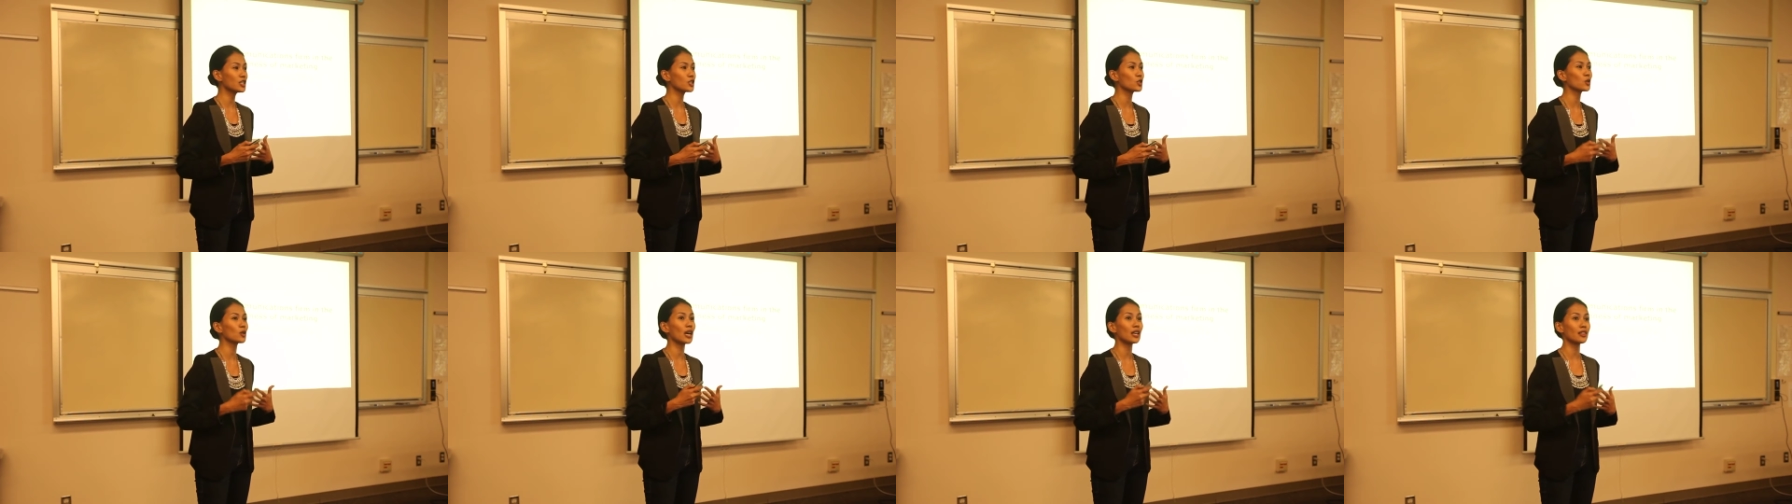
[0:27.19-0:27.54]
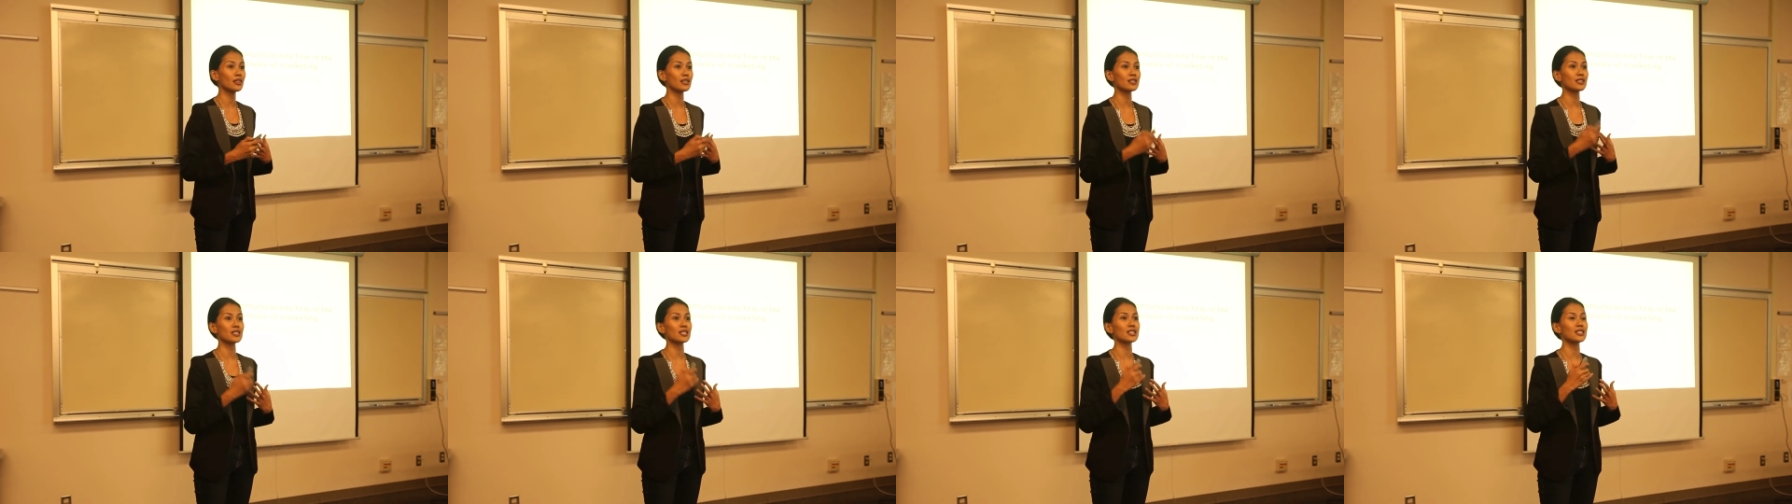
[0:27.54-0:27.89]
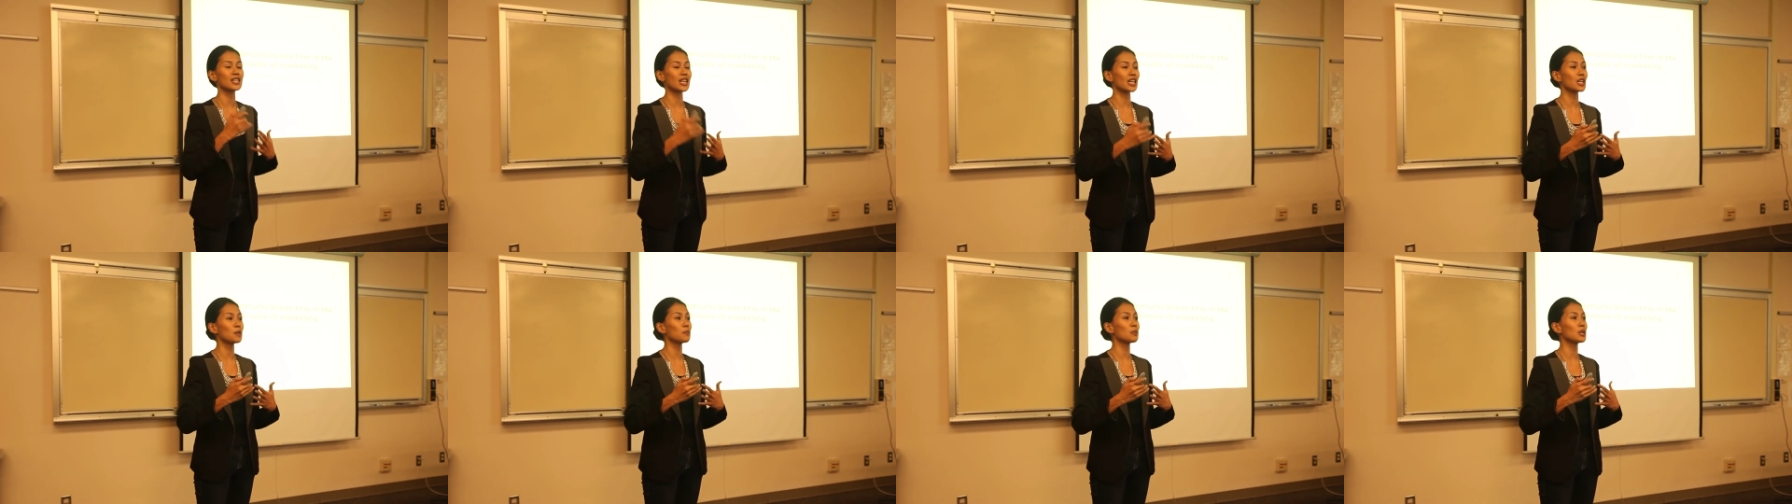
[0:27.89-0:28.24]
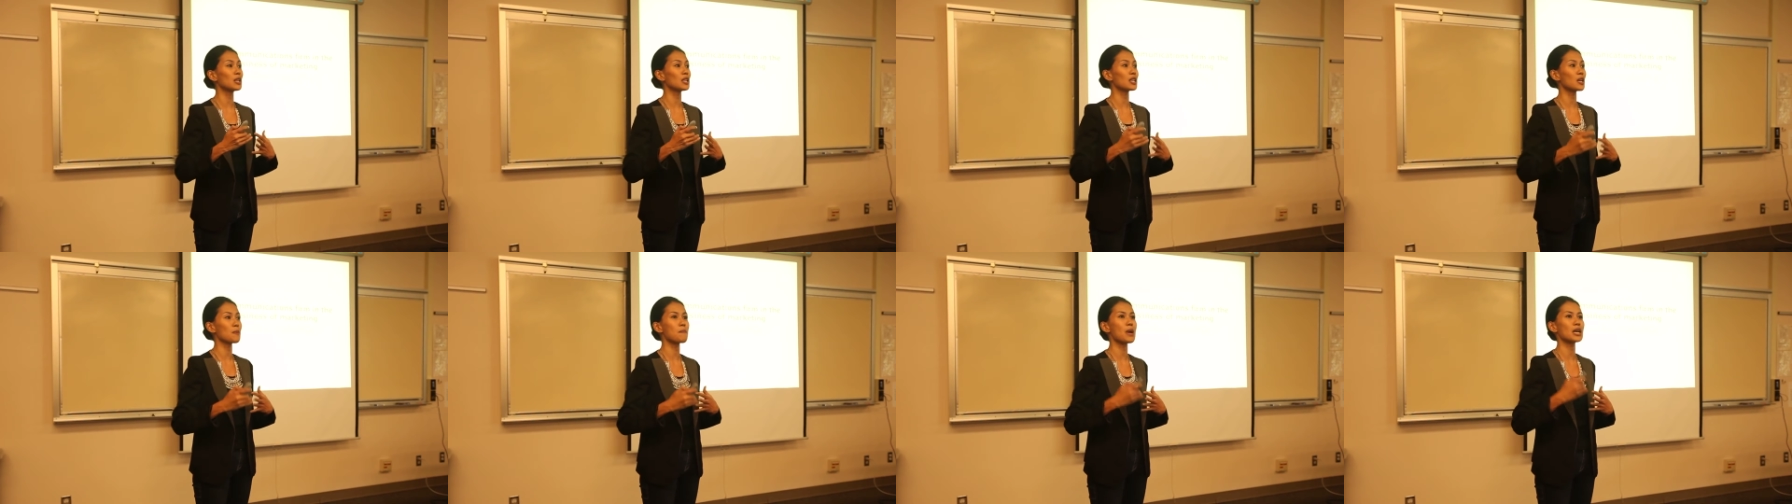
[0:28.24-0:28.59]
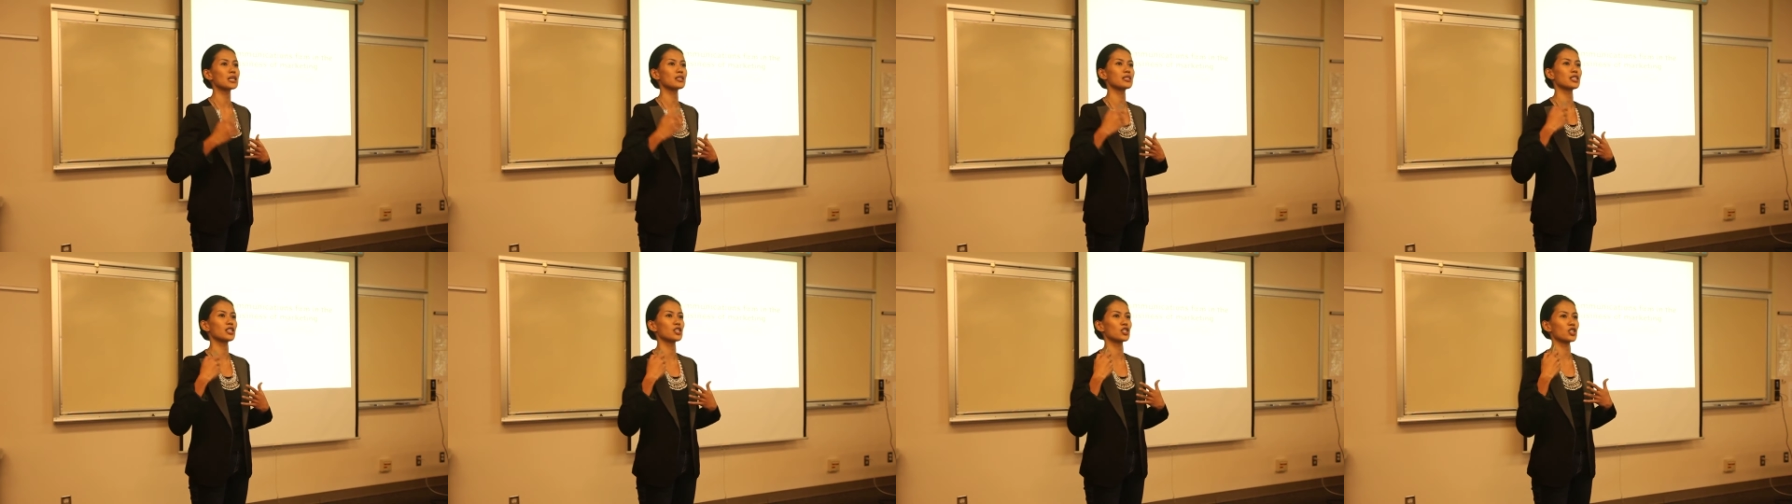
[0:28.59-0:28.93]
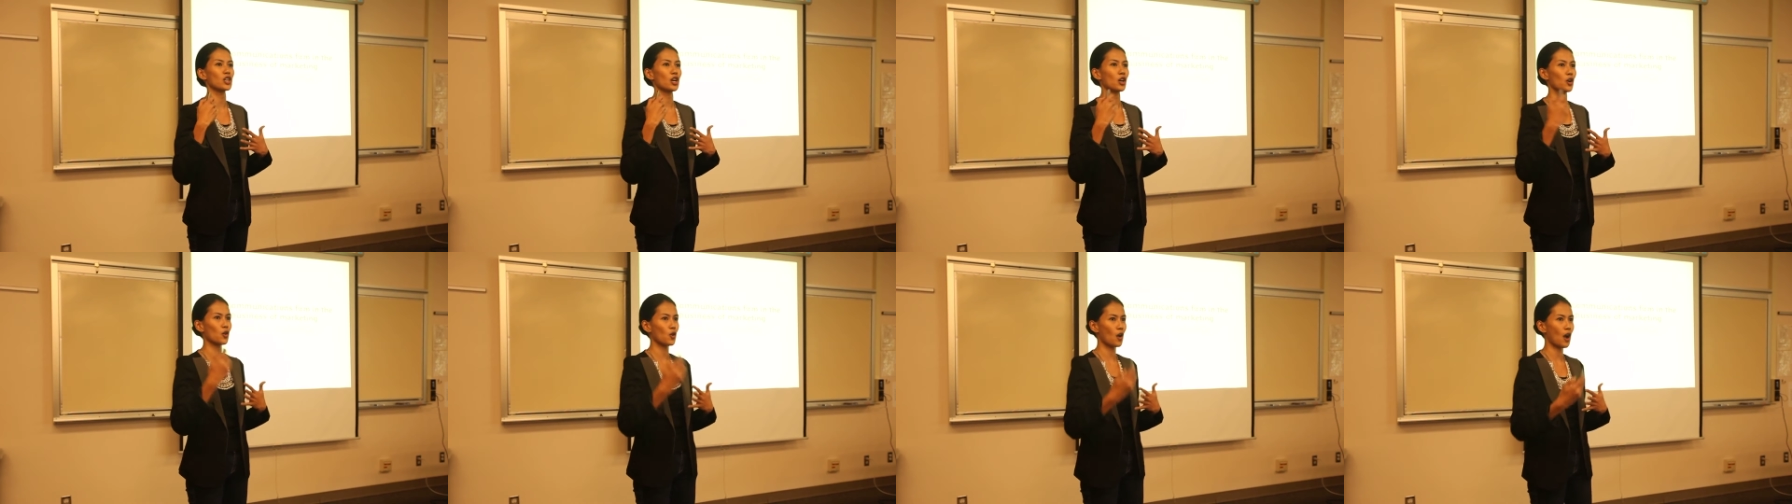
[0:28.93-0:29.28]
to get the sustainability message
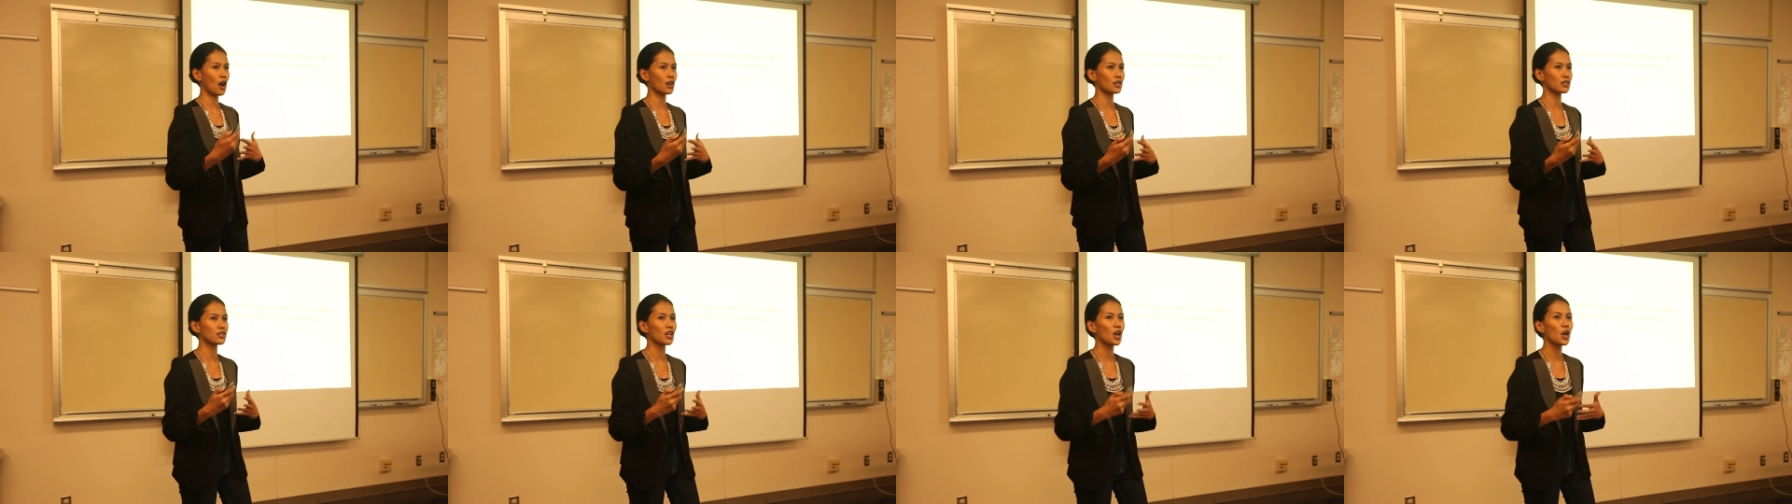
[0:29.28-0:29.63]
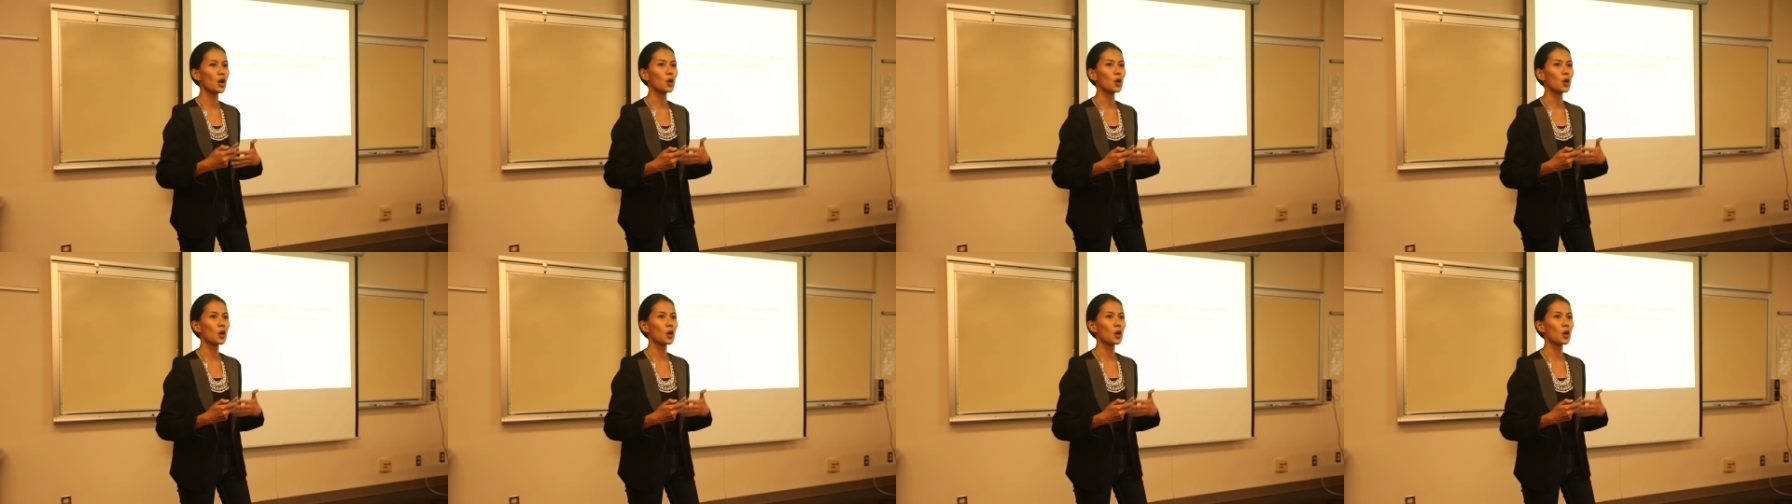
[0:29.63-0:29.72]
across.